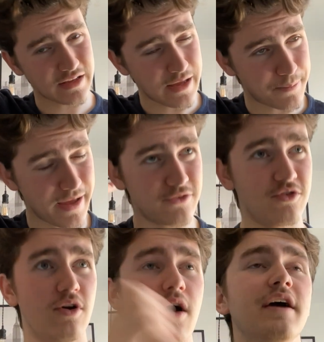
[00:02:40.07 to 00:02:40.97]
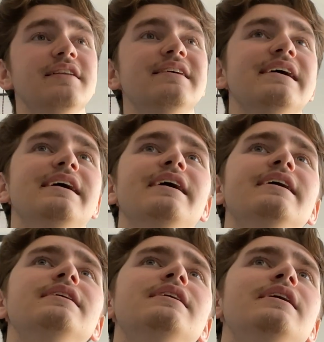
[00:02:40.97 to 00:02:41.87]
get a better
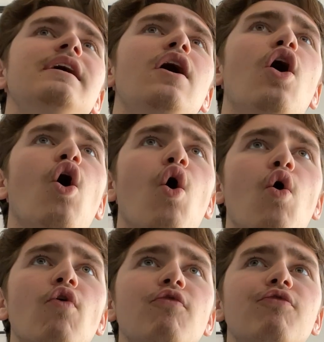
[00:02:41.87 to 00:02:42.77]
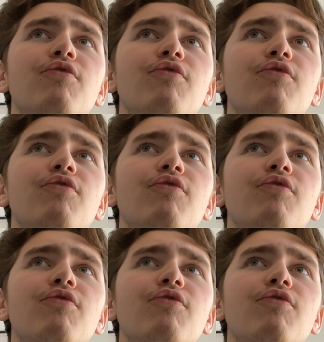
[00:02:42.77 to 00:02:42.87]
idea of